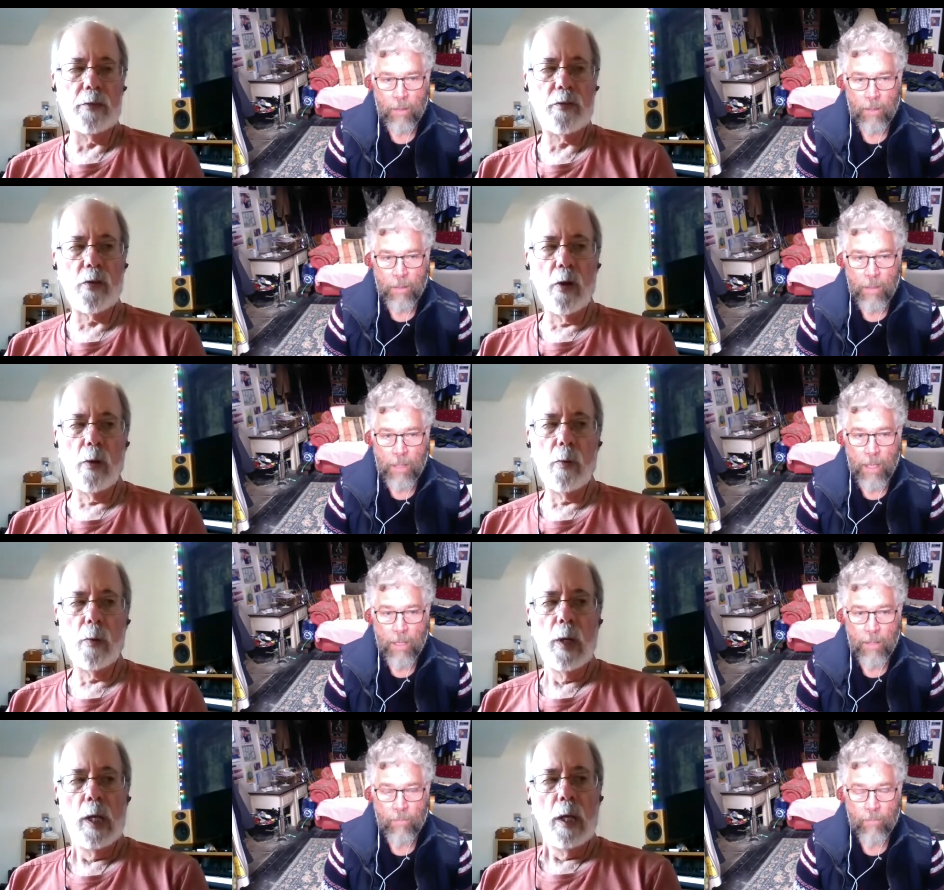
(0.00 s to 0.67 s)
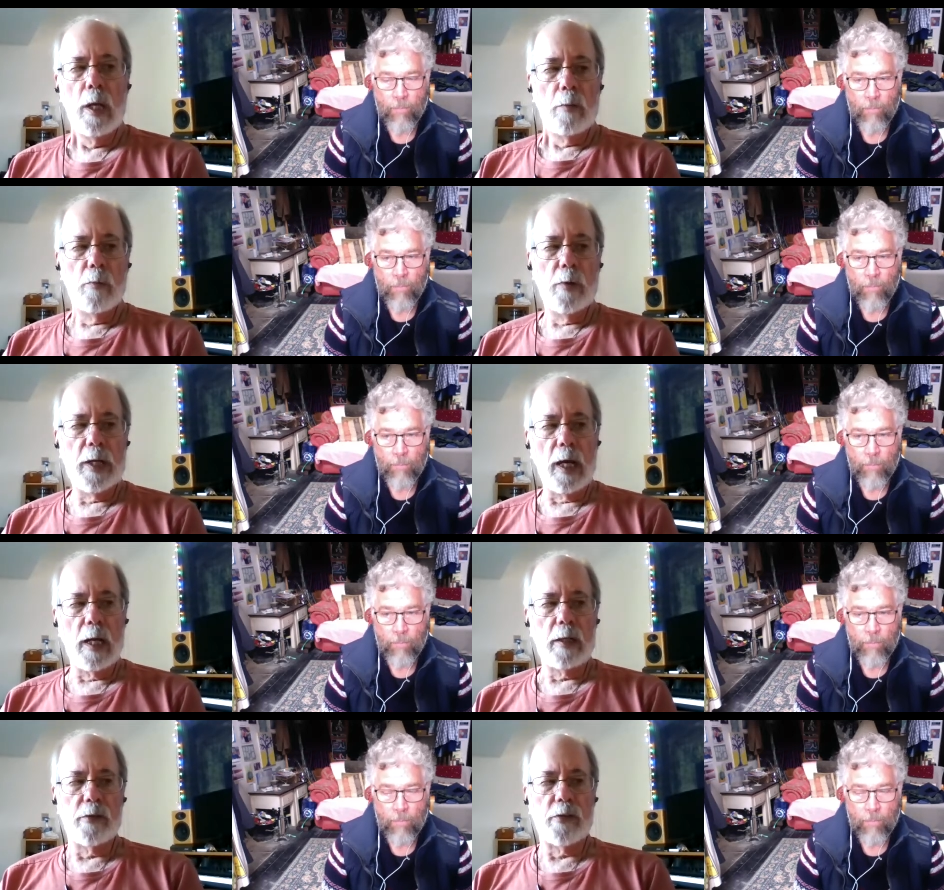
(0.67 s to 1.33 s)
Speaker 1: So yeah. we
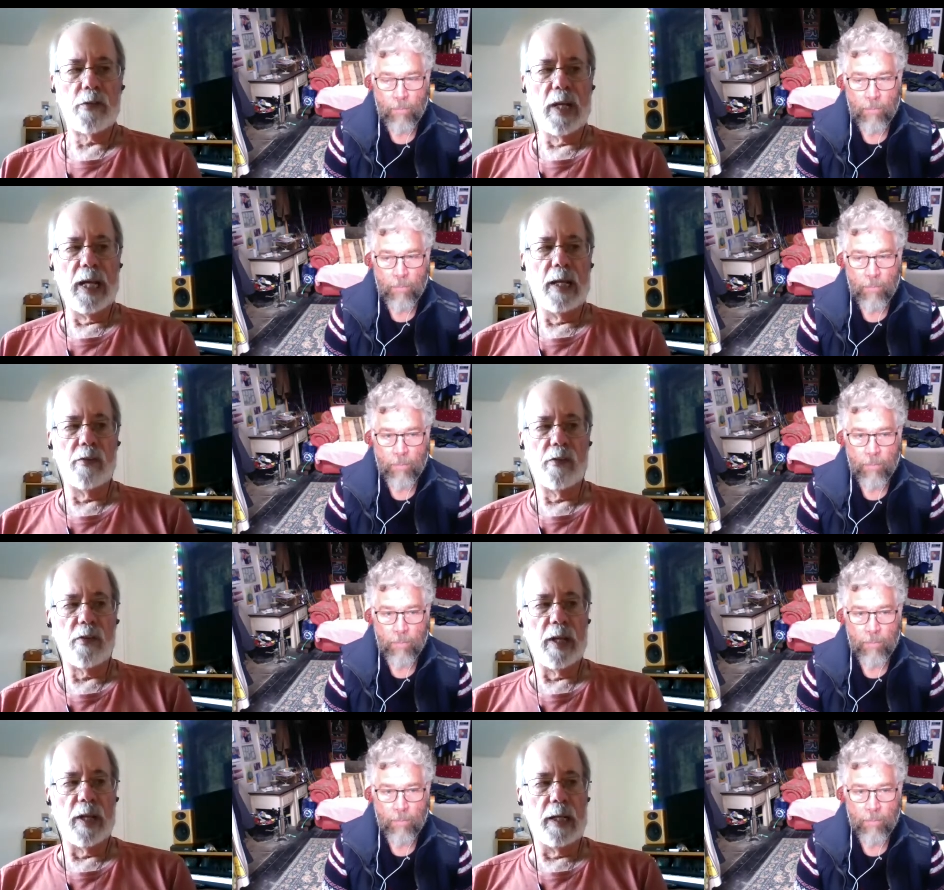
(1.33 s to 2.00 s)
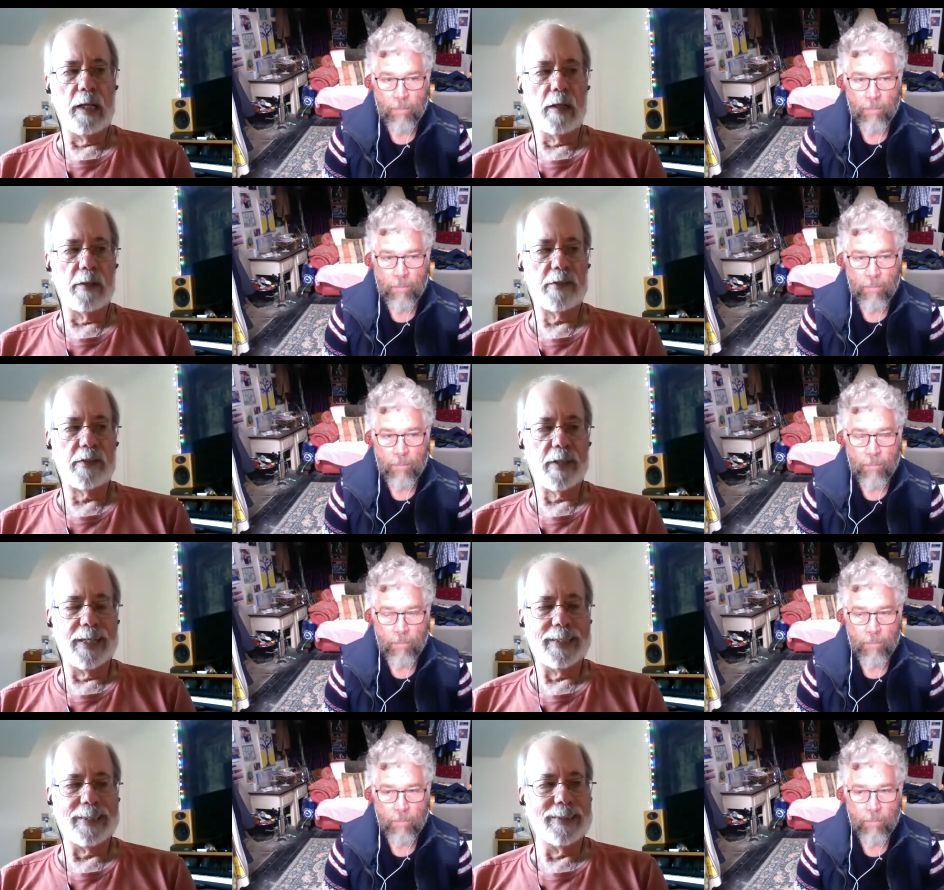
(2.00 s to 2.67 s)
got to understand saying uh,
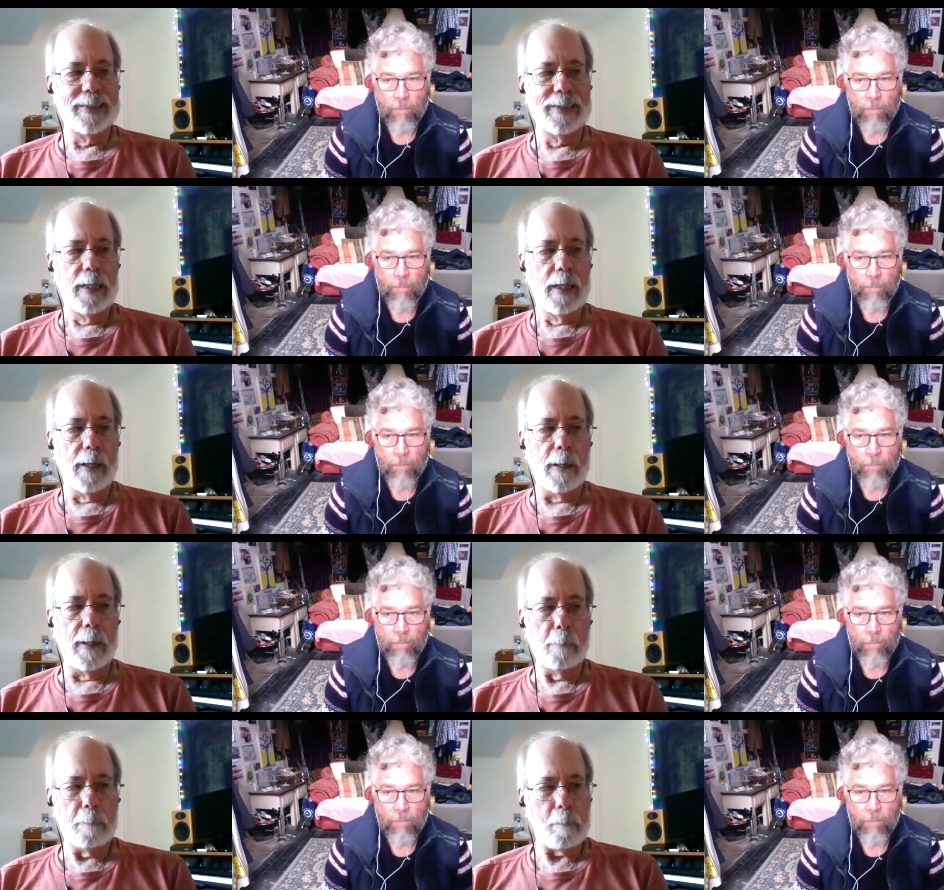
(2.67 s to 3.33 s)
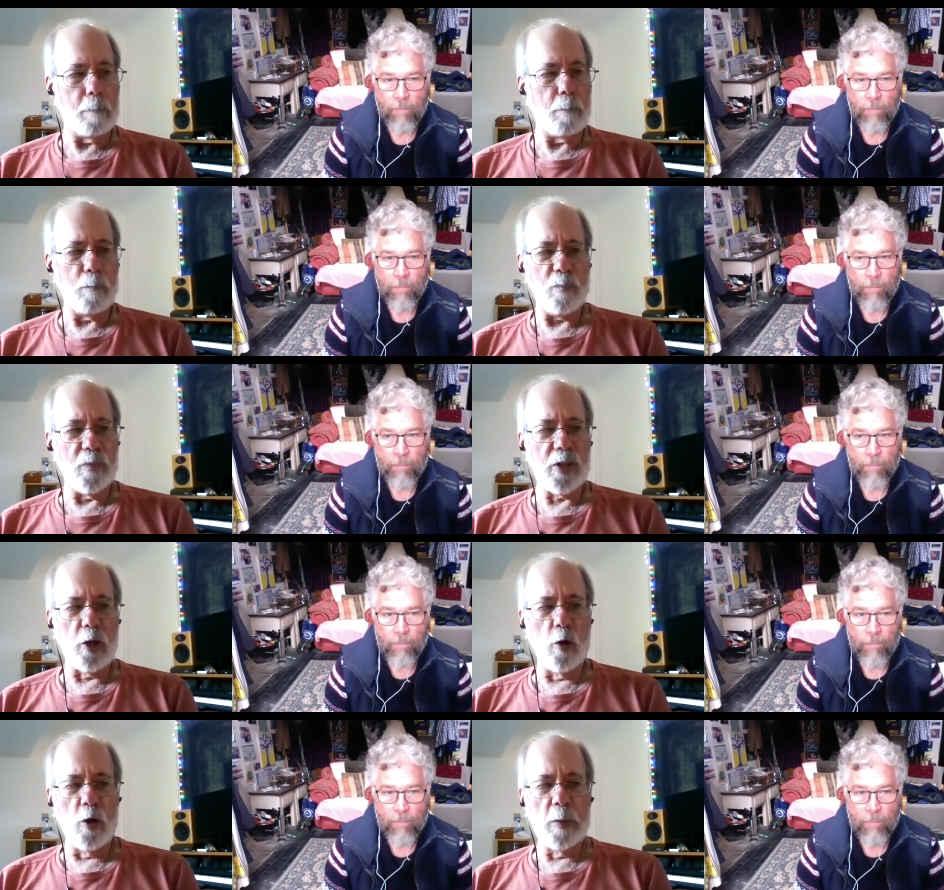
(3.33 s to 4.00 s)
it's like uh,
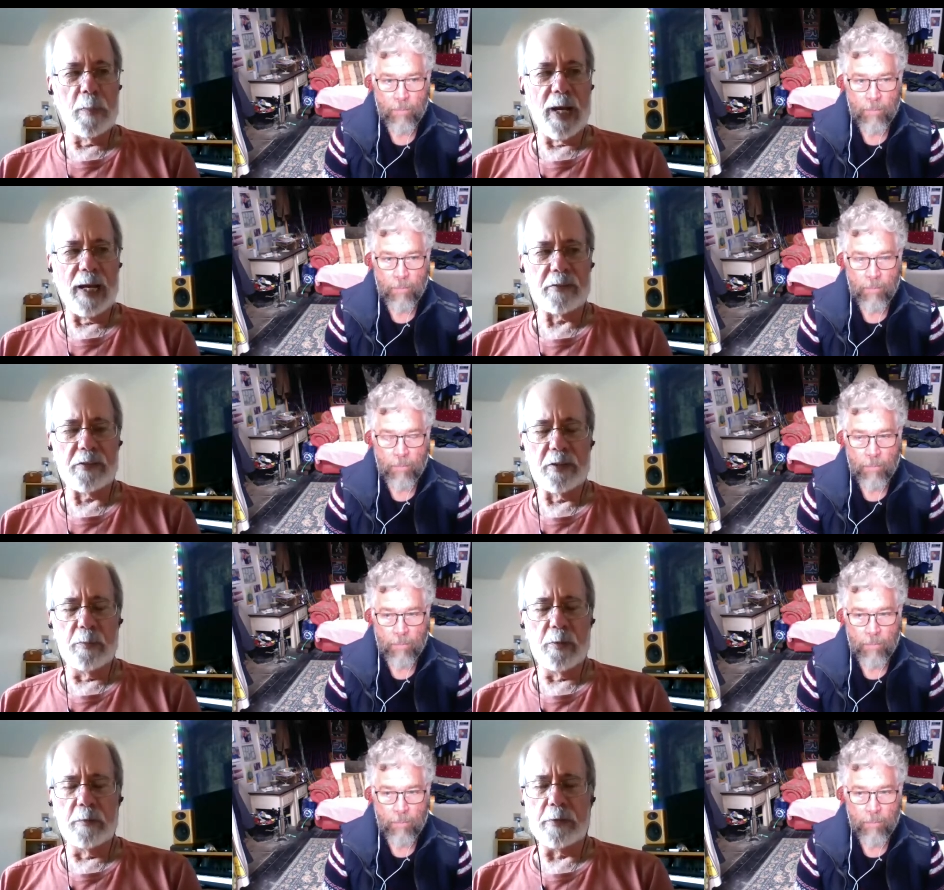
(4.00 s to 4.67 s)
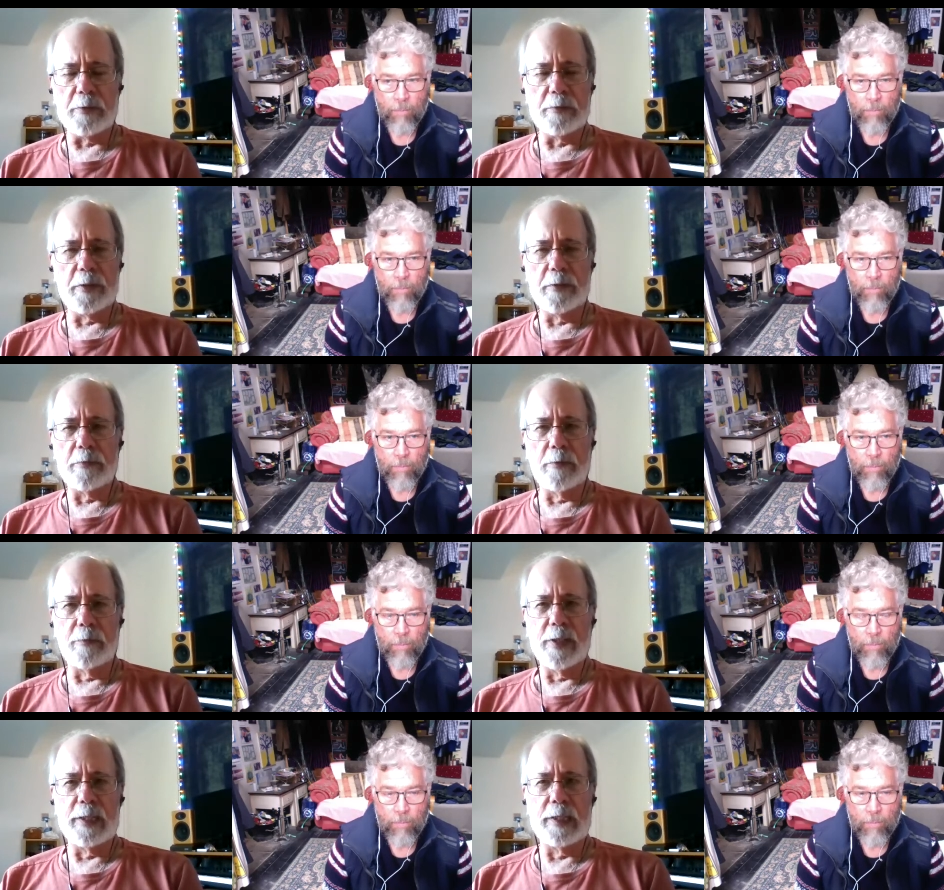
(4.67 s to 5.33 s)
going back to the movie V
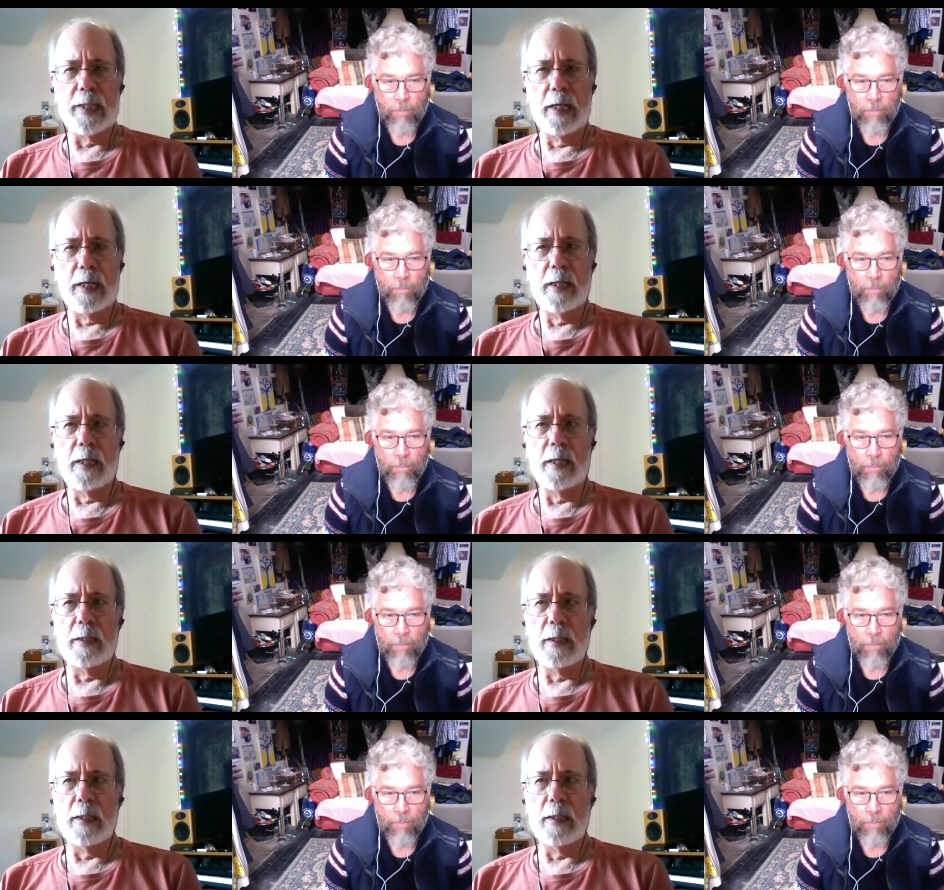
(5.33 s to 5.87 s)
for Vendetta and,